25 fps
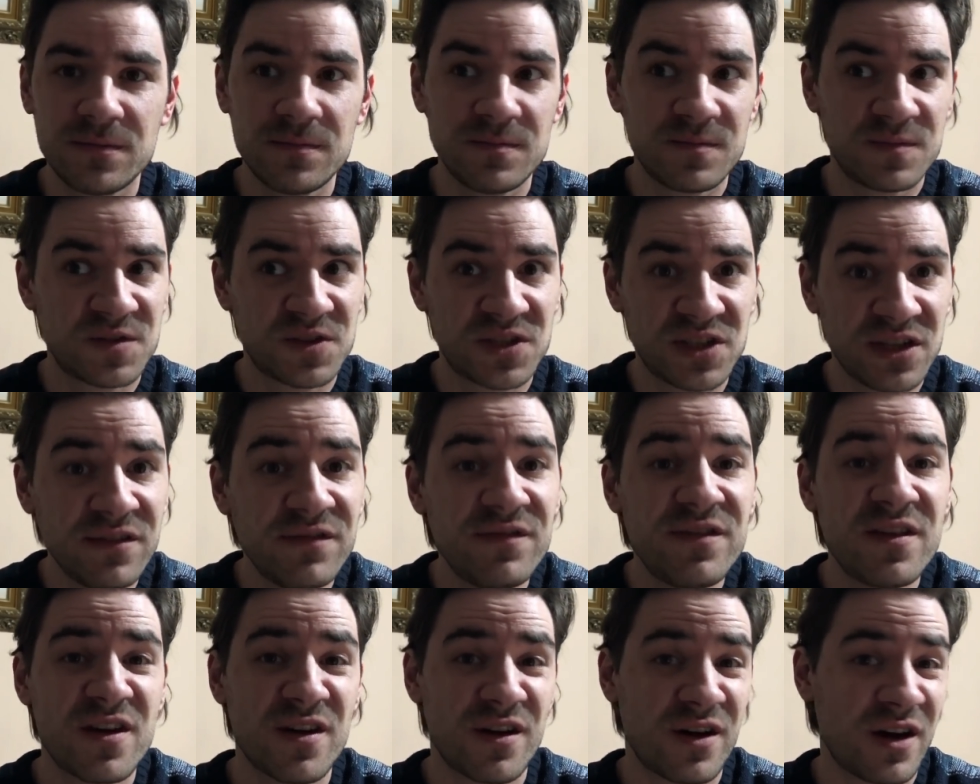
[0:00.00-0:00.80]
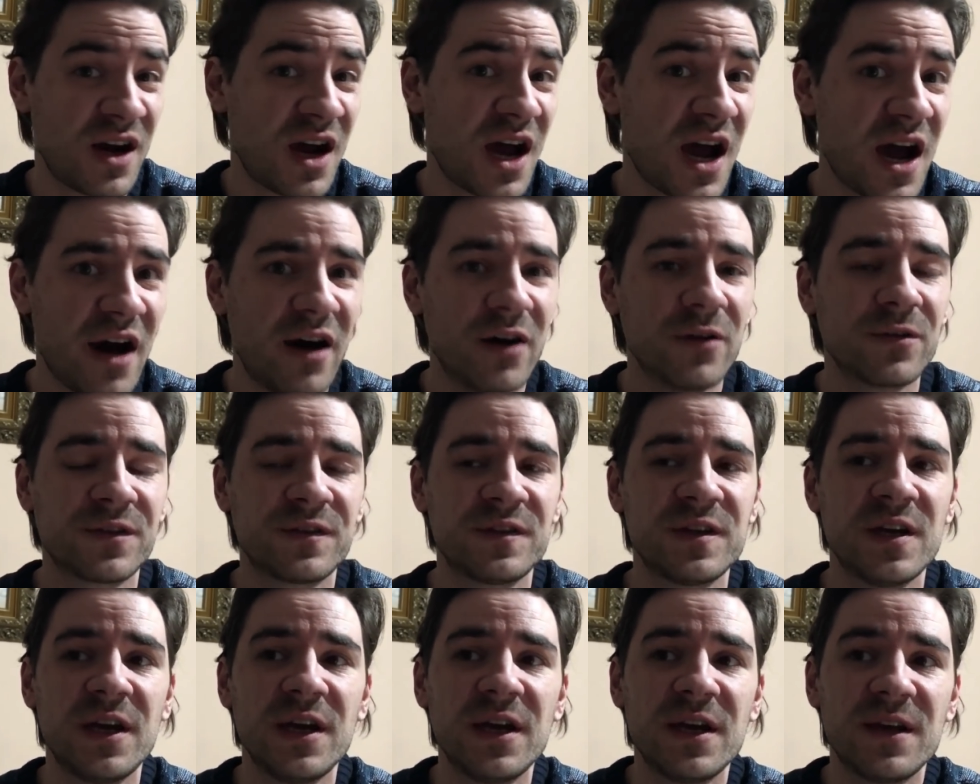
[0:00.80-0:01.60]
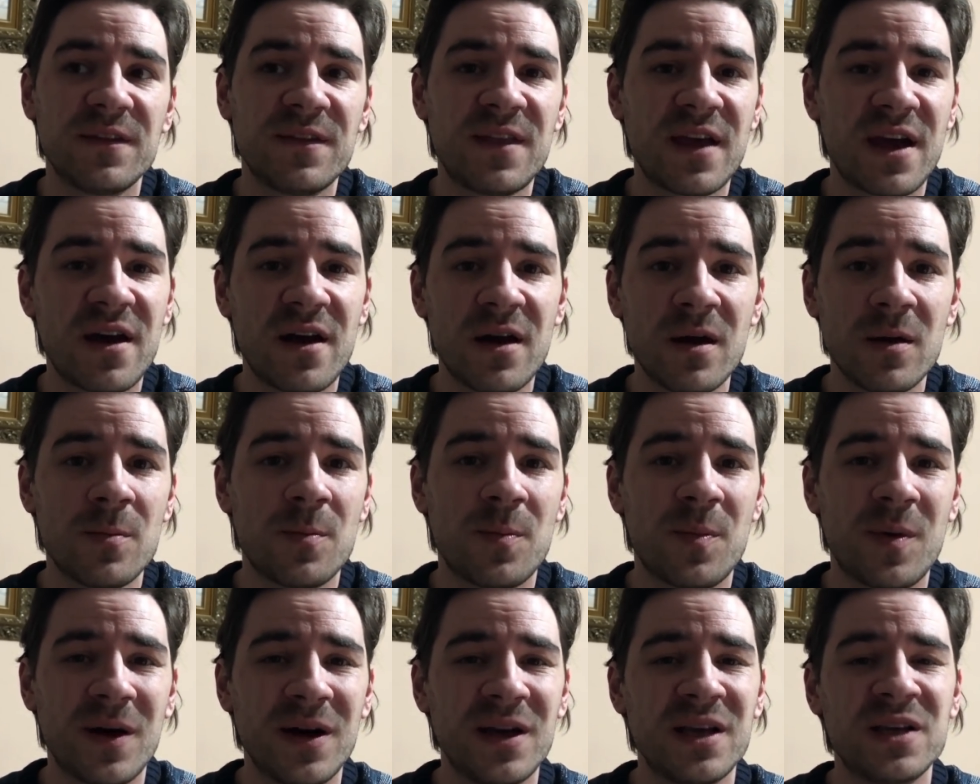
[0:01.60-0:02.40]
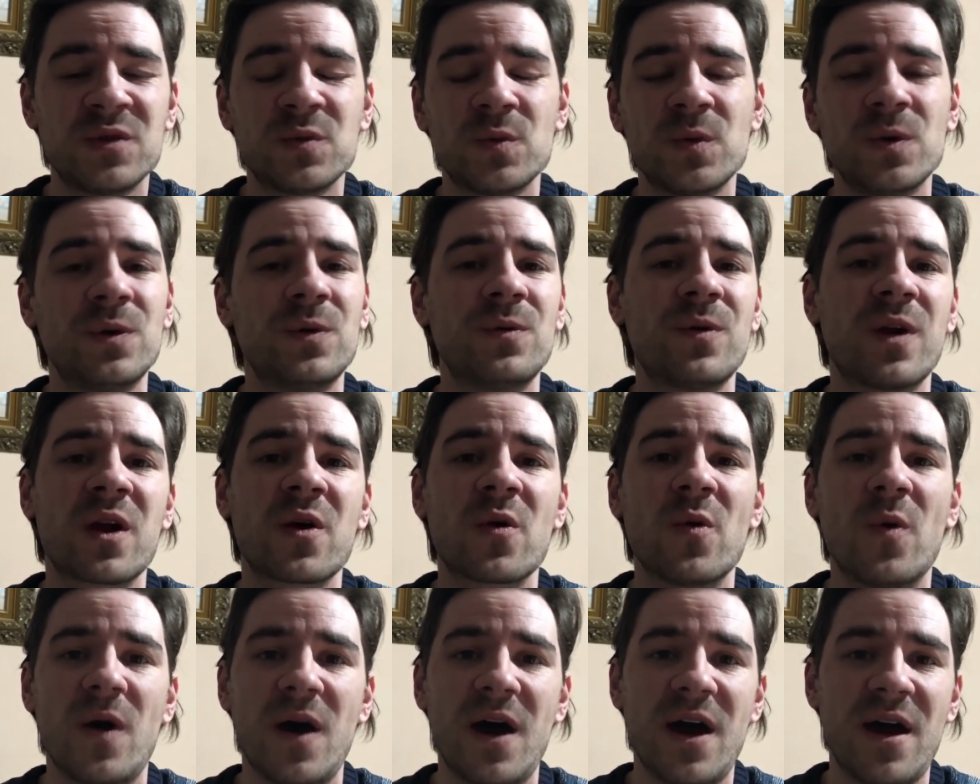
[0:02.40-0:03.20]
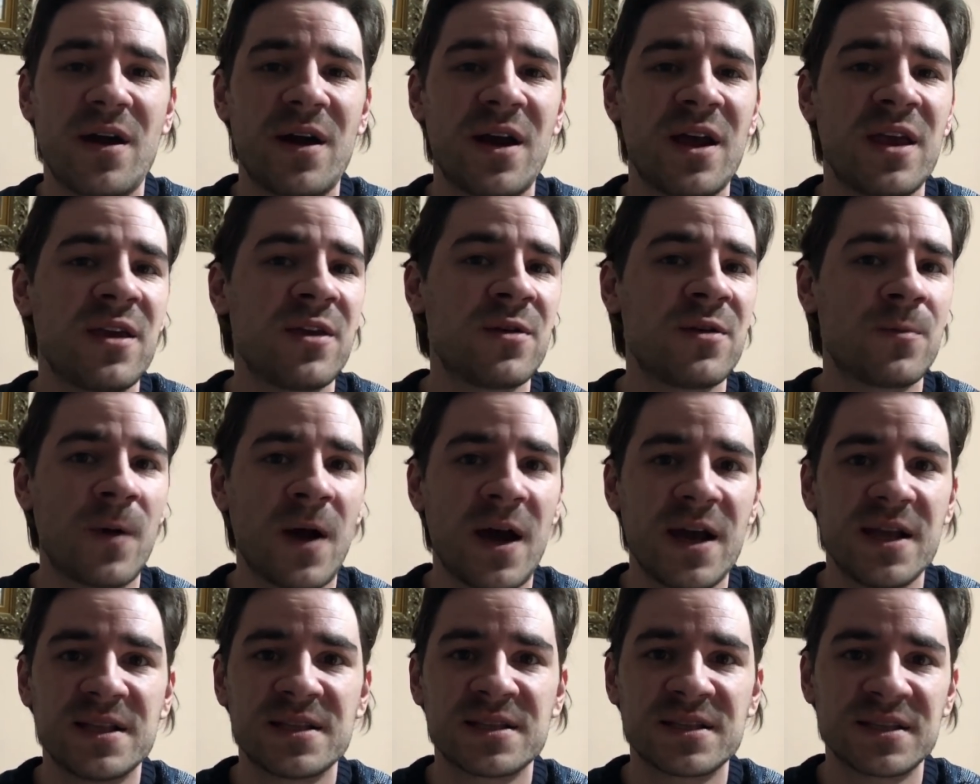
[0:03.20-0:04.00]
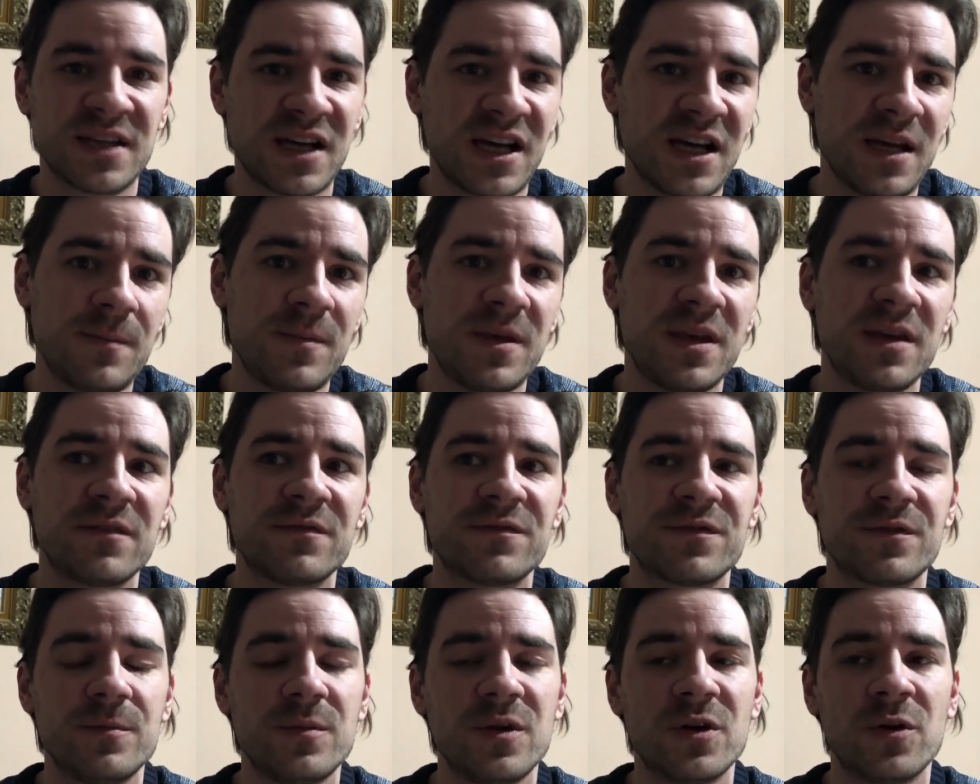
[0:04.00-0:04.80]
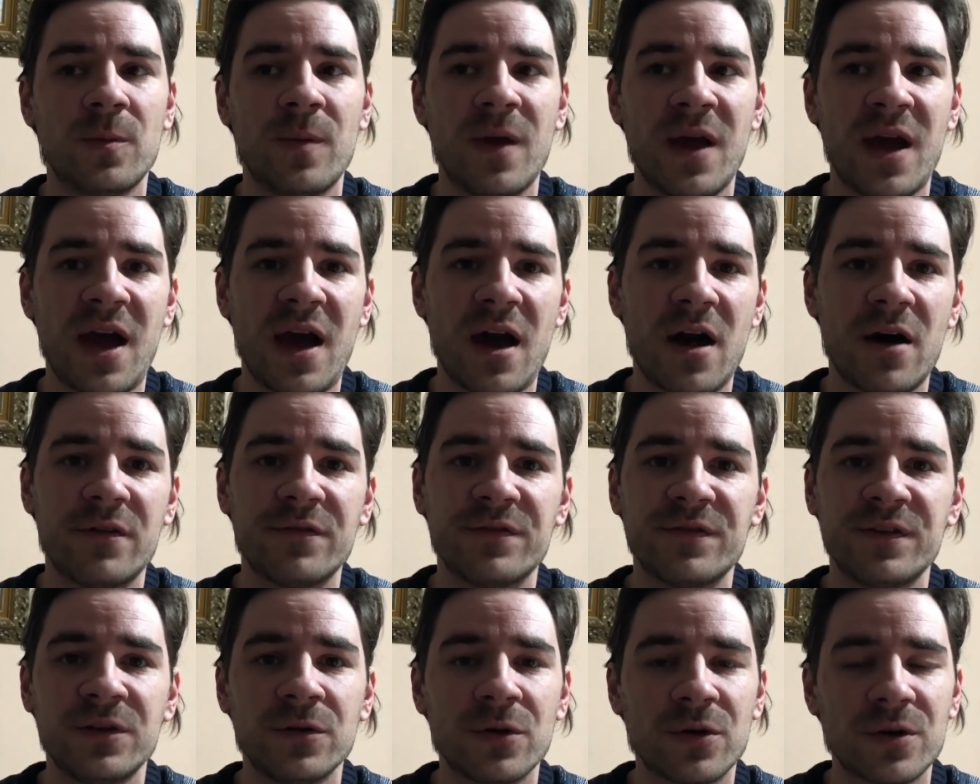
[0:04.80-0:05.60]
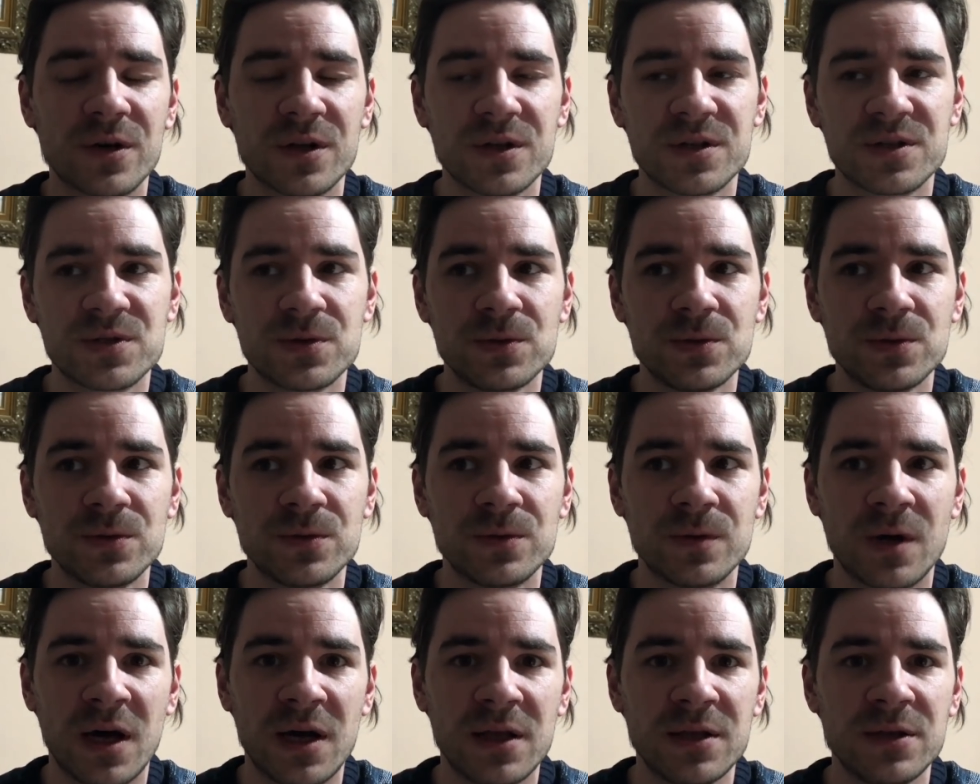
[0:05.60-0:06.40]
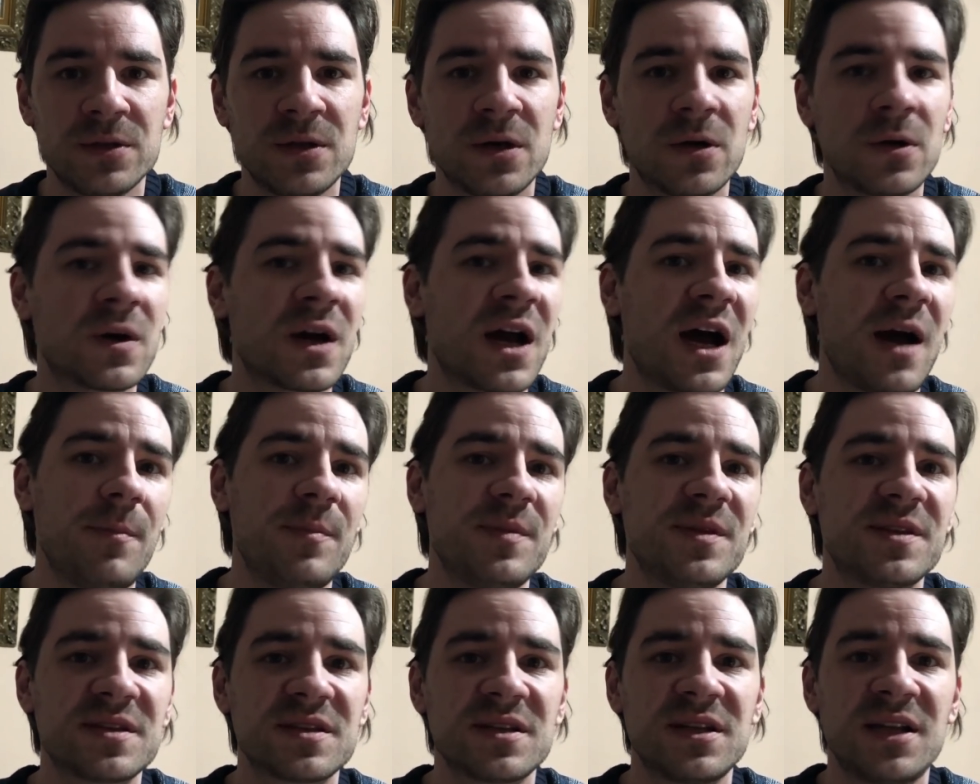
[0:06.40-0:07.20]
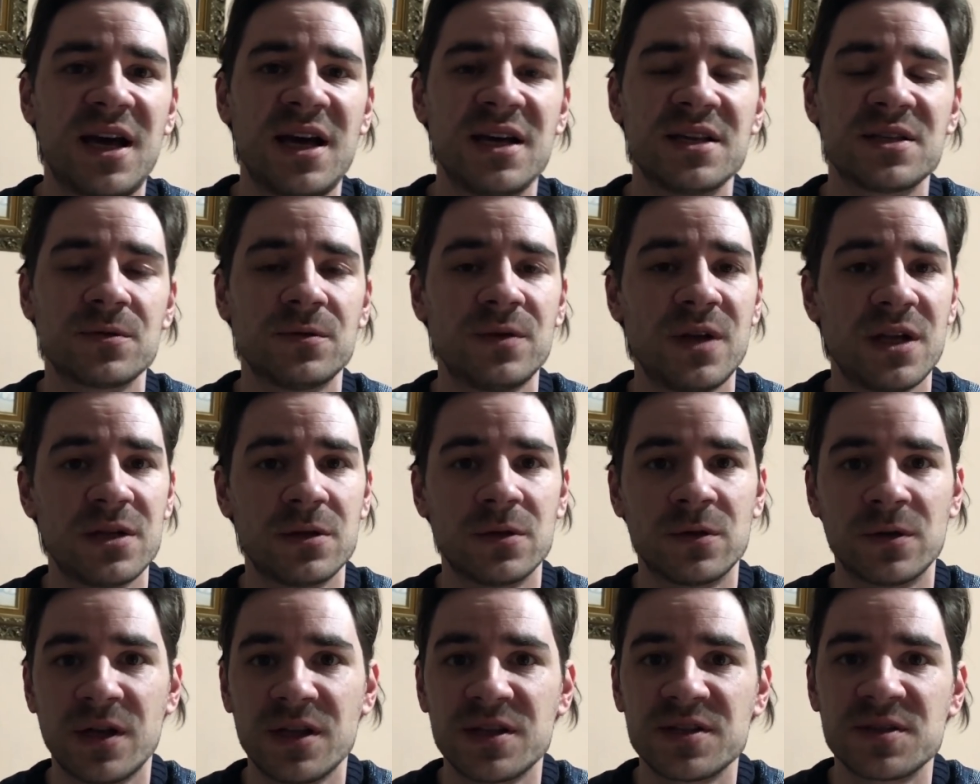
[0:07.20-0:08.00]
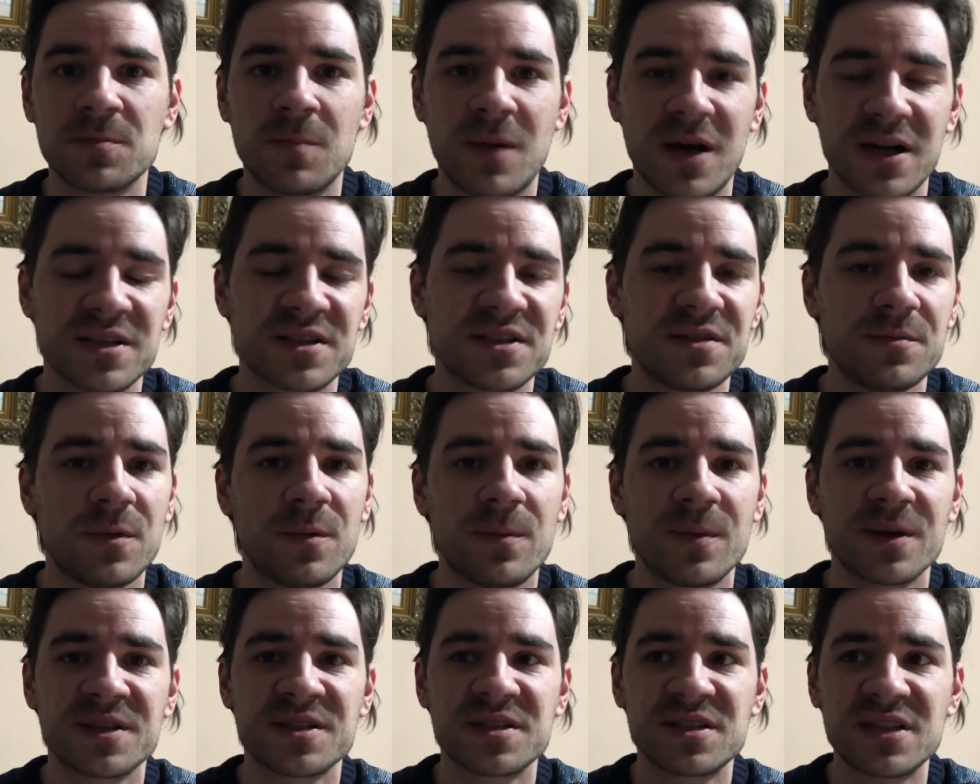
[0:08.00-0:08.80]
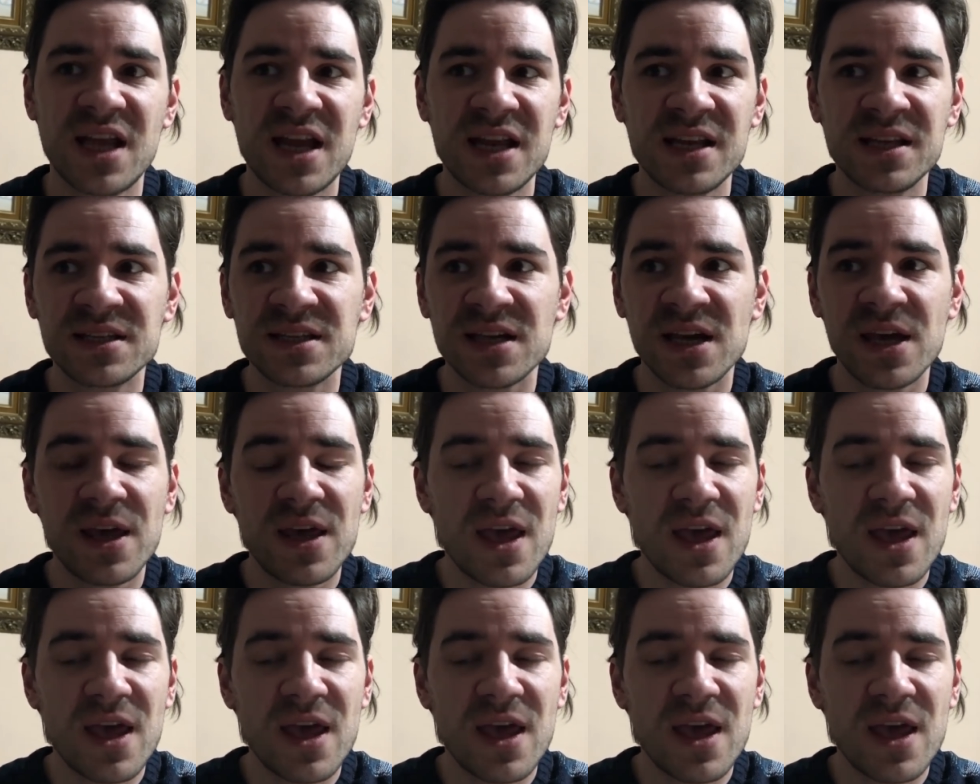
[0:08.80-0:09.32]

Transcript: severe halt there, but it will require a right timing from your behalf in order to, uh, you know, capitalize on it on its maximum extent.